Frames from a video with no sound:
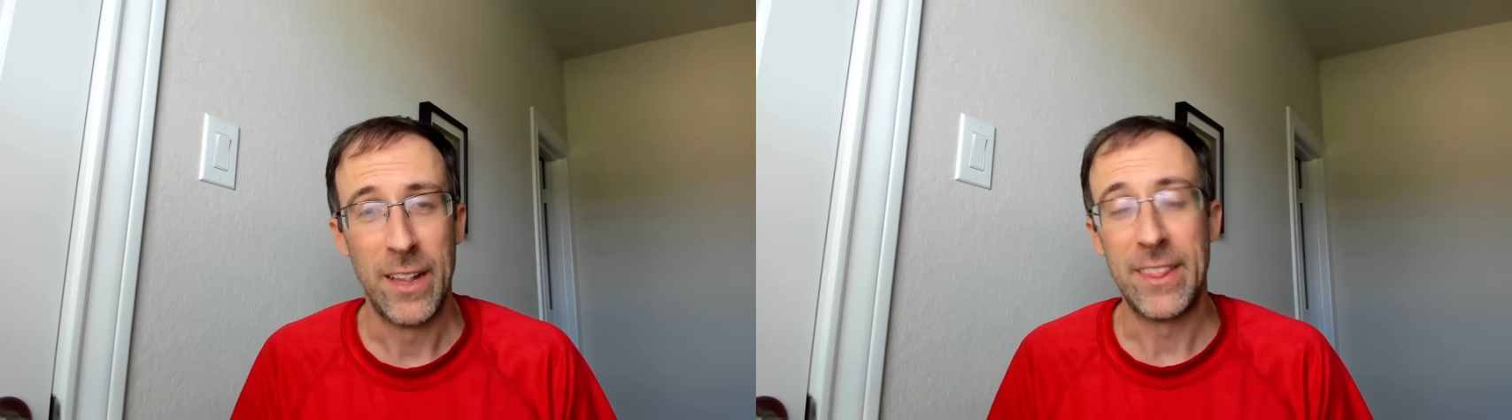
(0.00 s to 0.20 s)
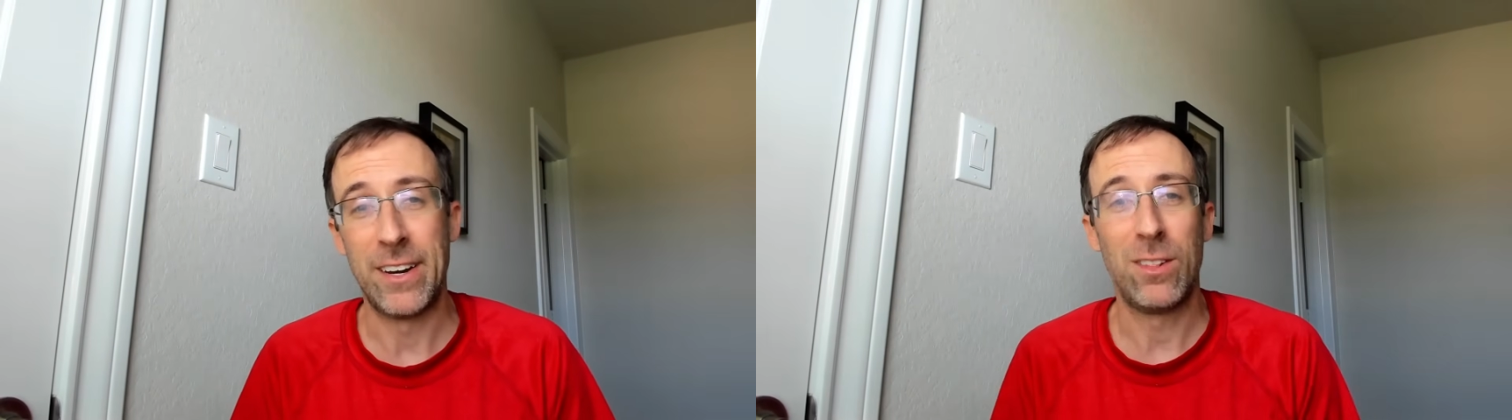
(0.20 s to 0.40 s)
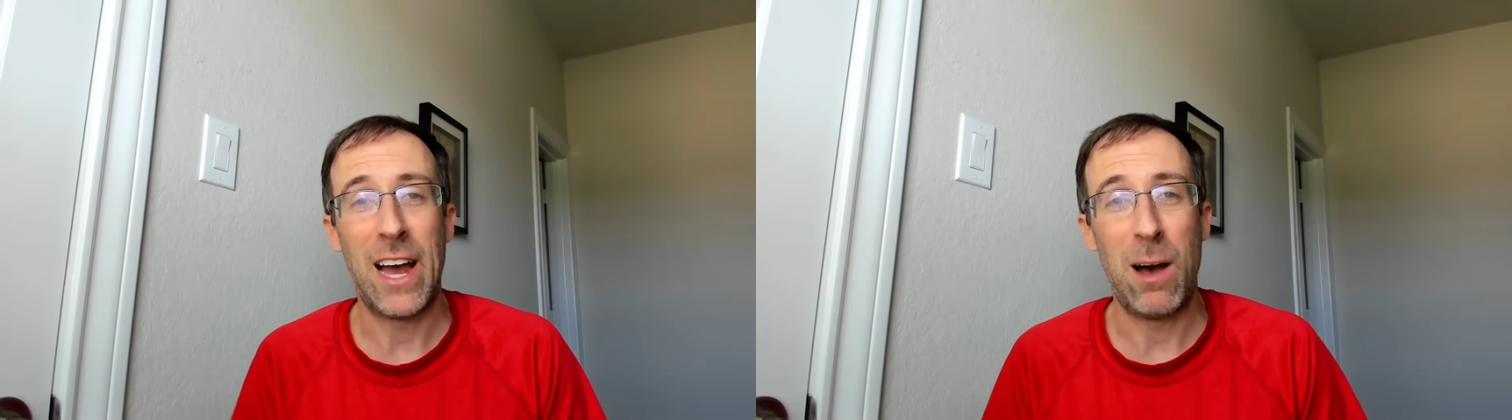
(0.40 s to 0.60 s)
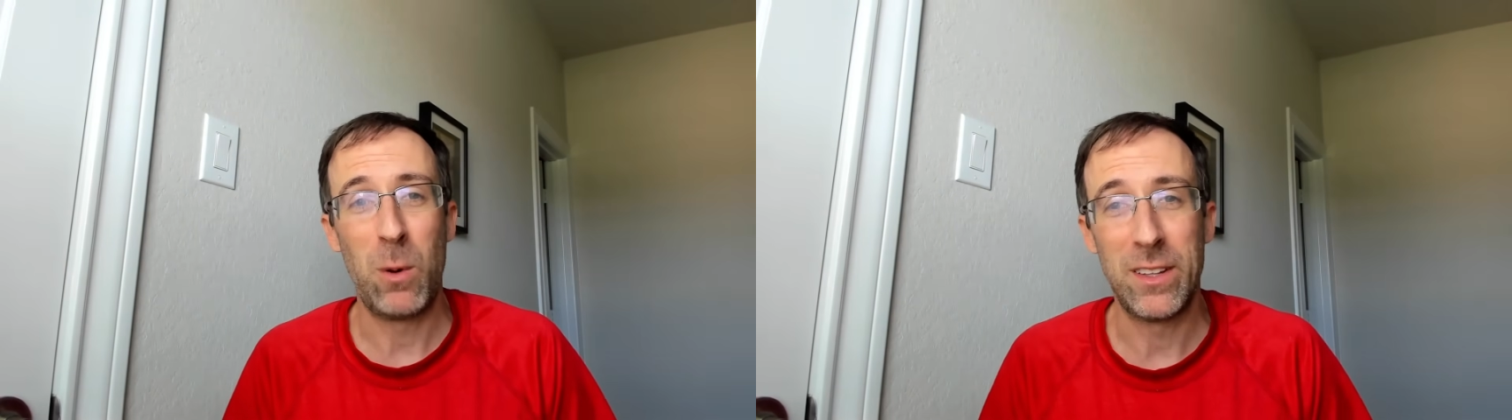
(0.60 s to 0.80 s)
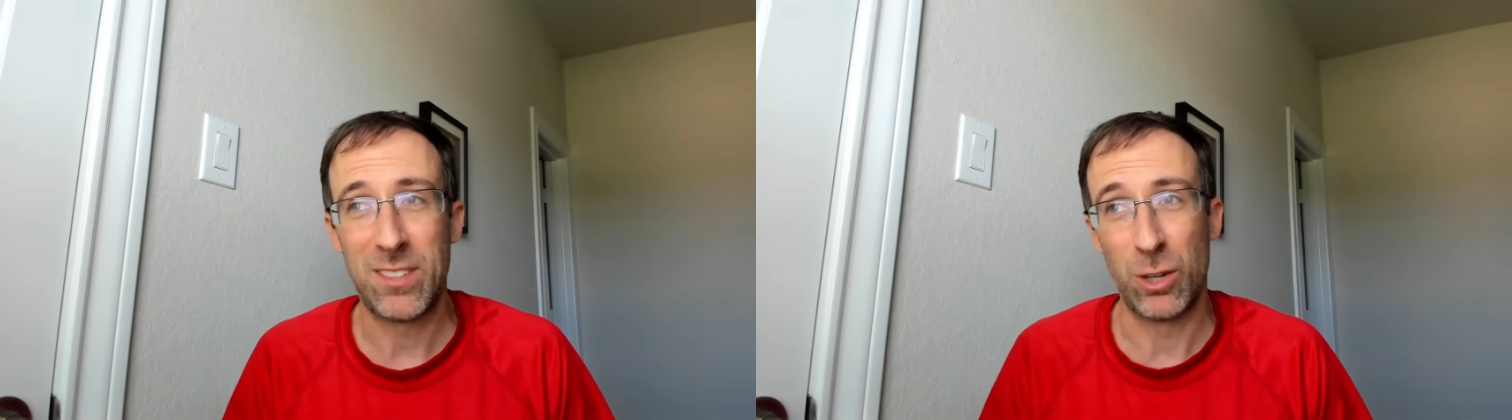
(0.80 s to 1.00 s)
that allow
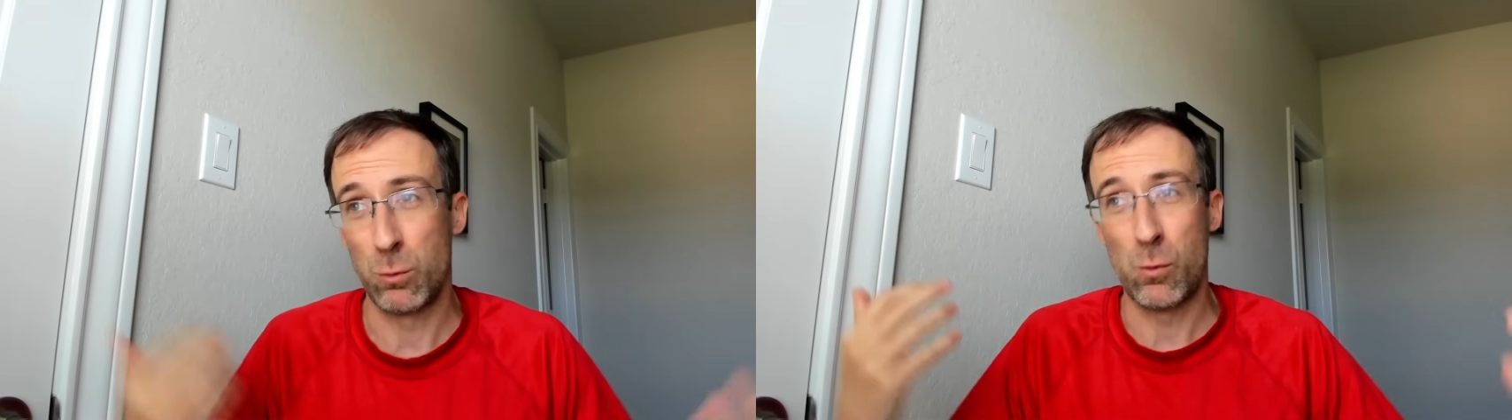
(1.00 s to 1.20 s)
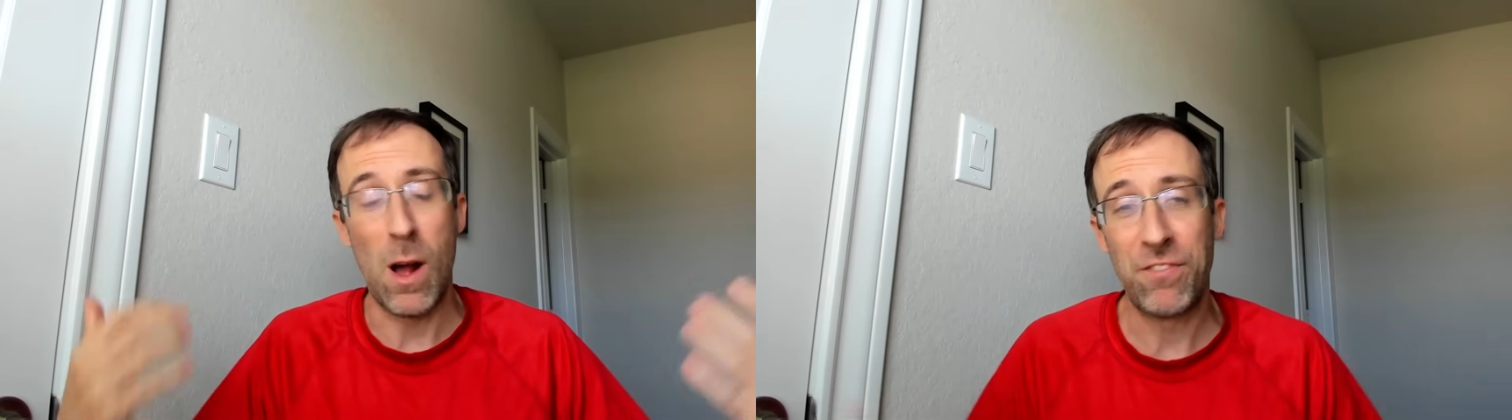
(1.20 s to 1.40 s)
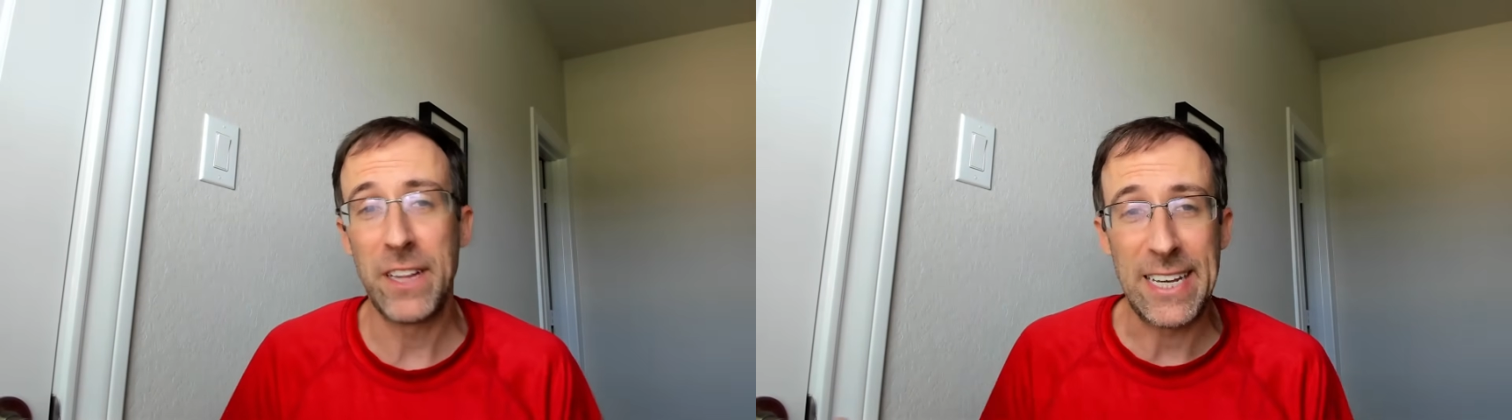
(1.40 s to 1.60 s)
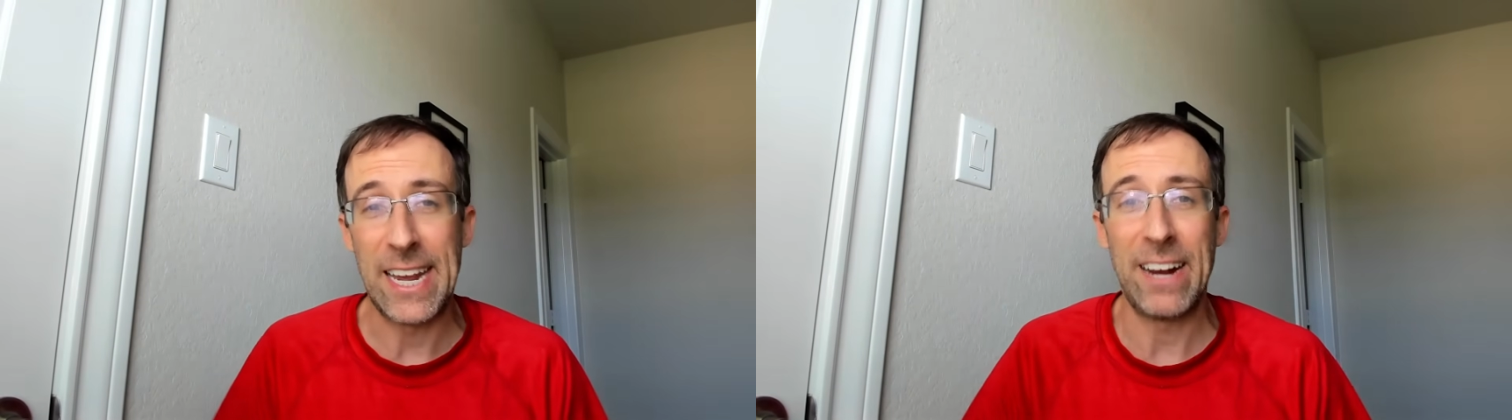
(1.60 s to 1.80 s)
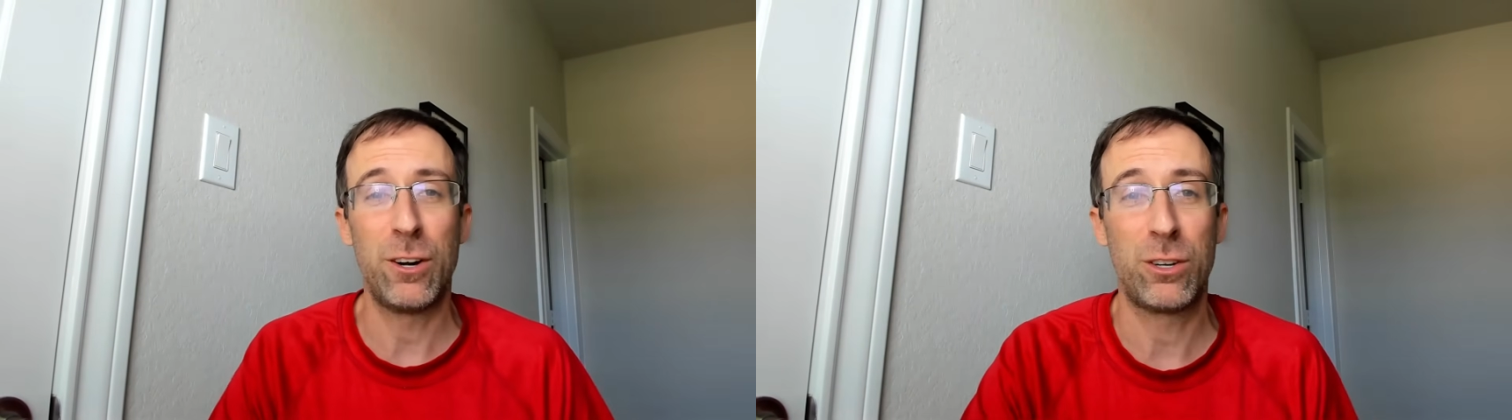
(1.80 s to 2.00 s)
us to roughly
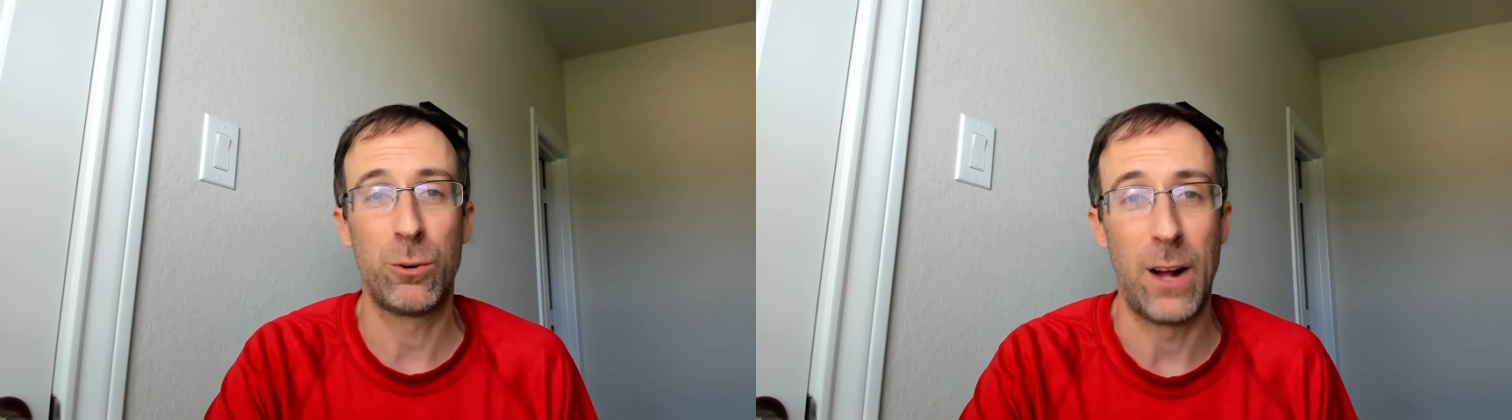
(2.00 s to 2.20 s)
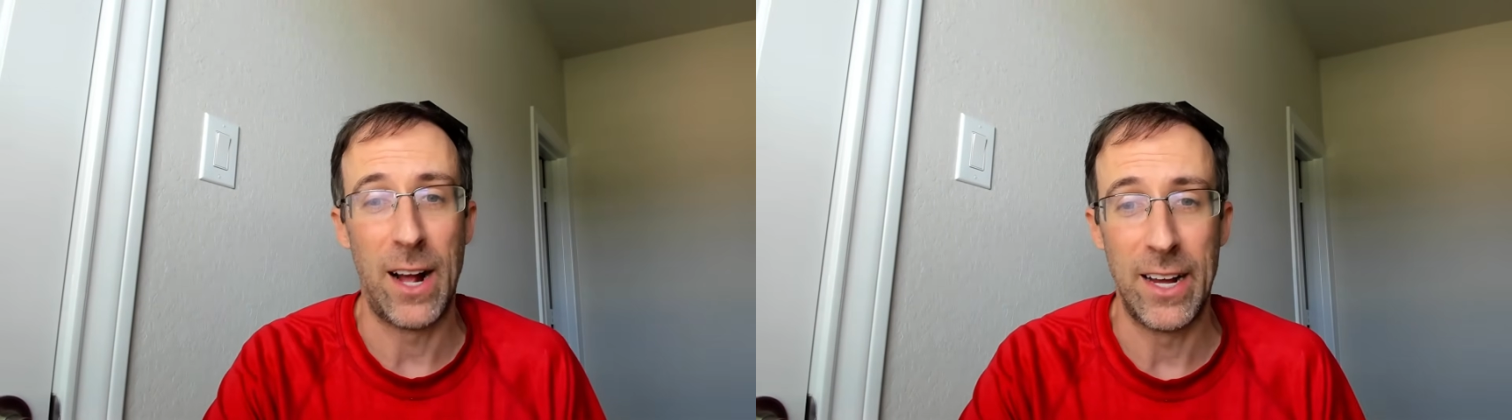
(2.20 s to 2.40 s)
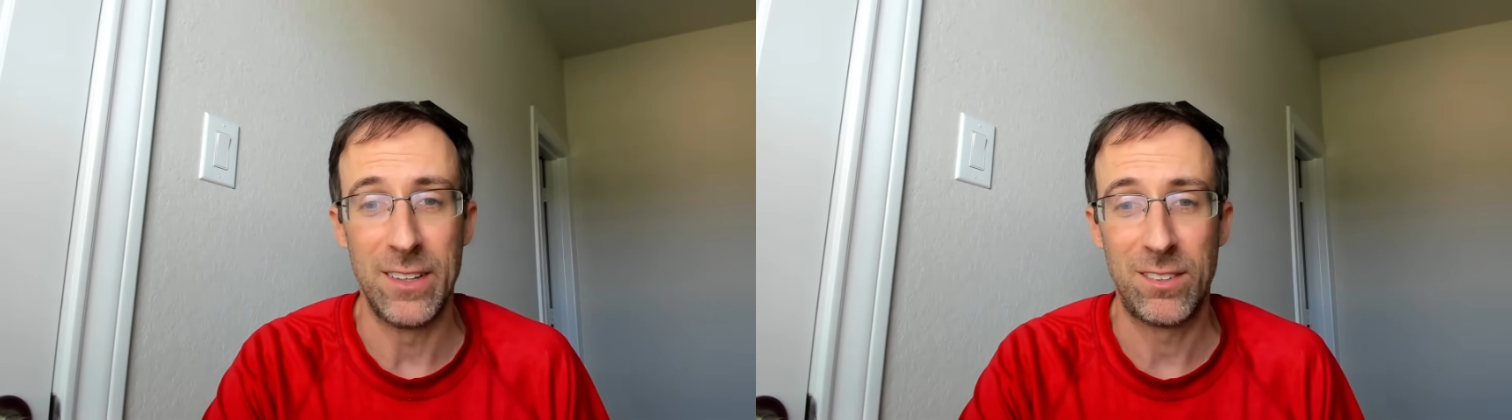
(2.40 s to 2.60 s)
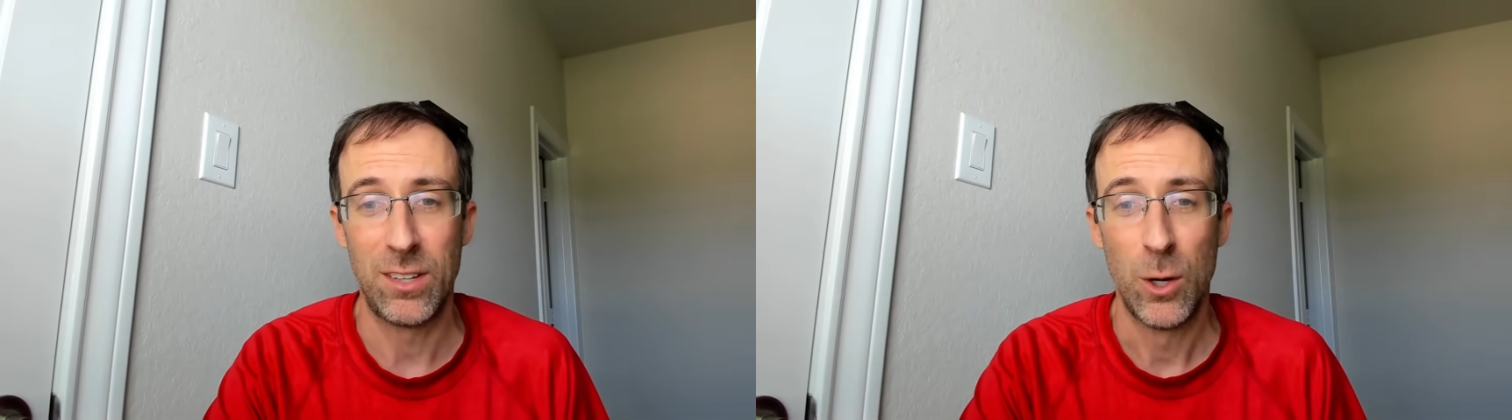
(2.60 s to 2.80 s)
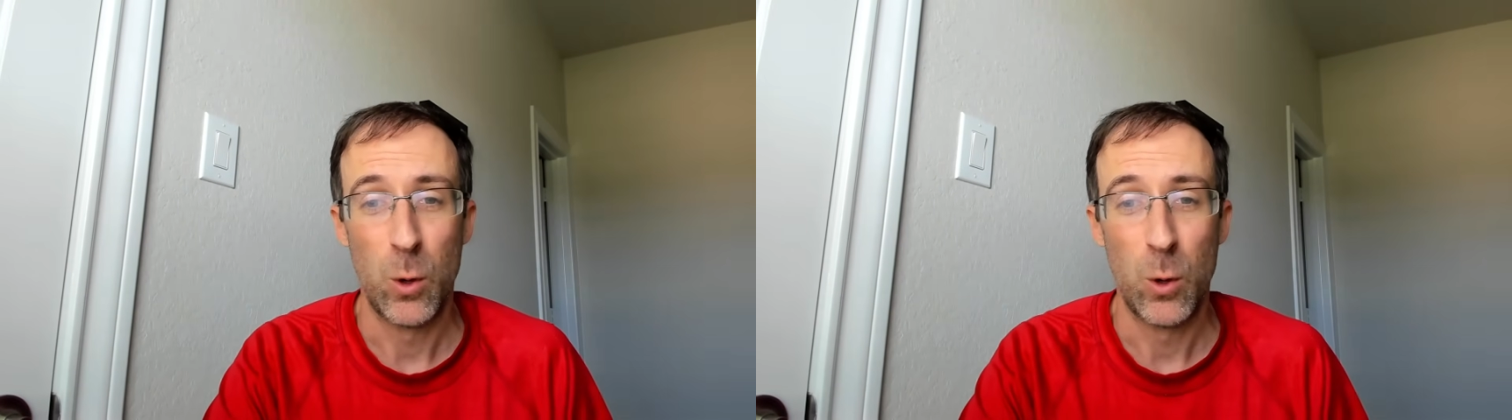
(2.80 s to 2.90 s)
characterize